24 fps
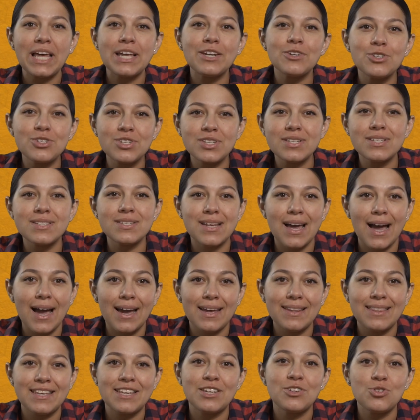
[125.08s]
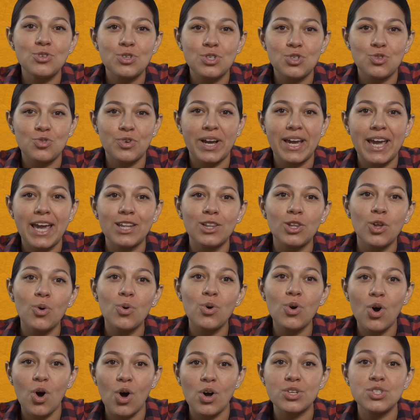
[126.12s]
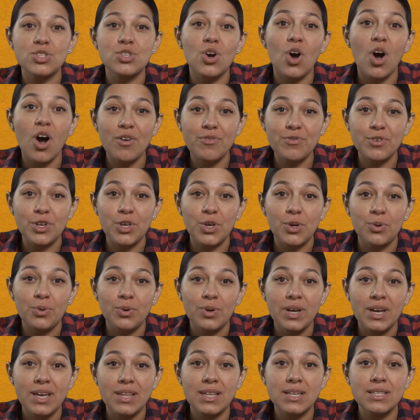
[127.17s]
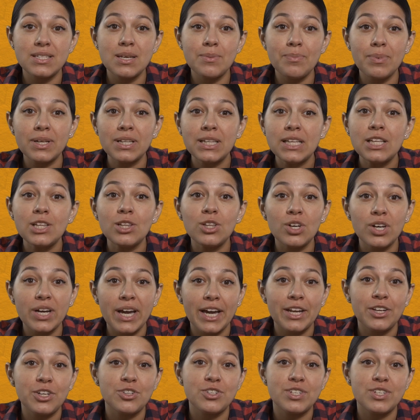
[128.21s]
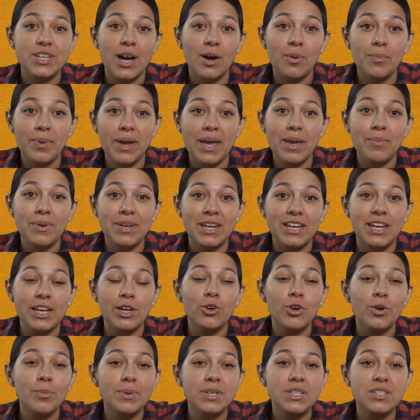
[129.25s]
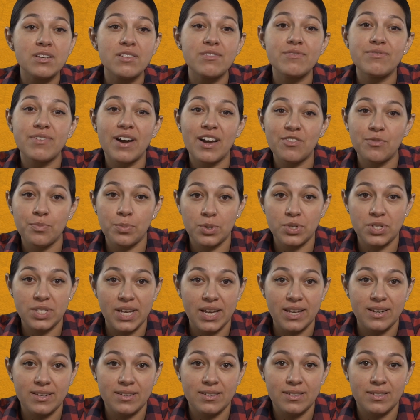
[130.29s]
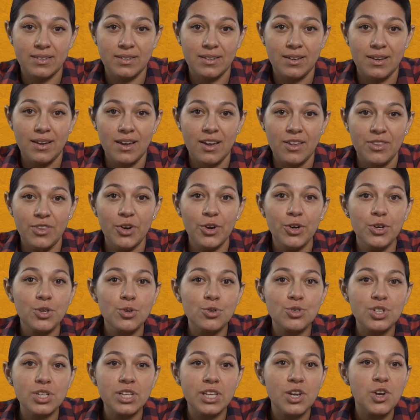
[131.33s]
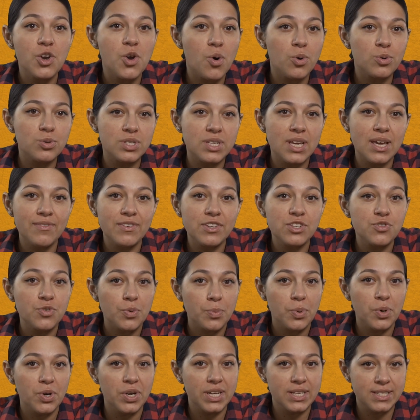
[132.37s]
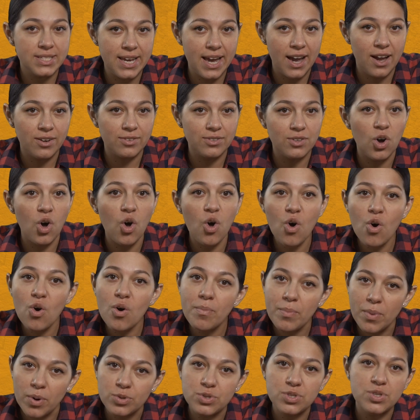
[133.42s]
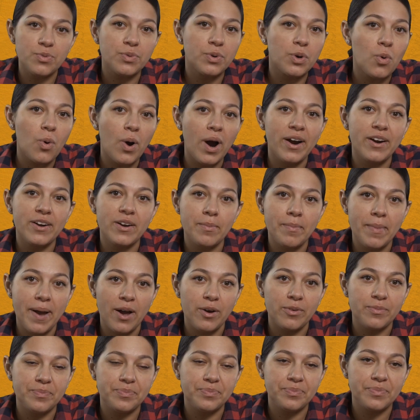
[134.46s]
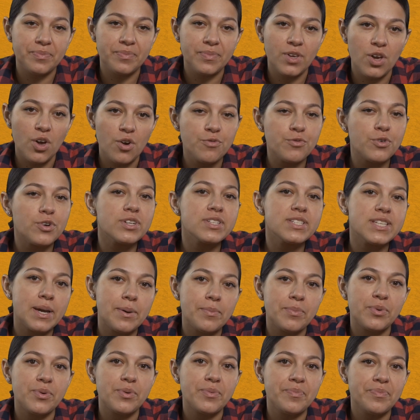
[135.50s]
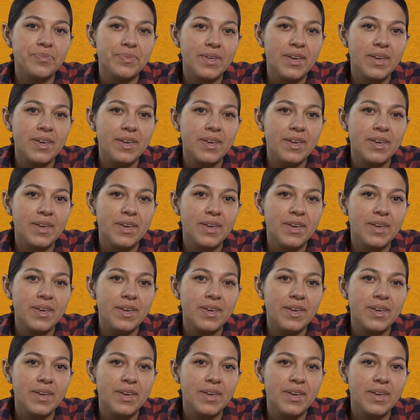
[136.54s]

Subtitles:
lenders decide the interest rate and loan costs to offer you, they typically look at your down payment in increments of 5%. There are usually no savings for putting down almost the required amount. For example,